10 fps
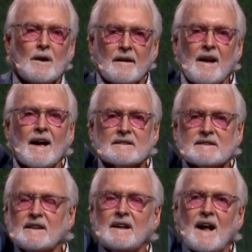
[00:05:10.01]
Now I
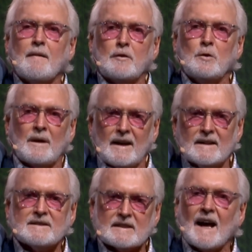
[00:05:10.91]
see it, and I have new
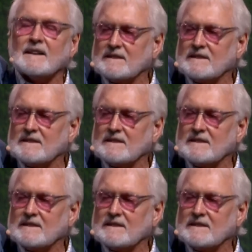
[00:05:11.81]
insights.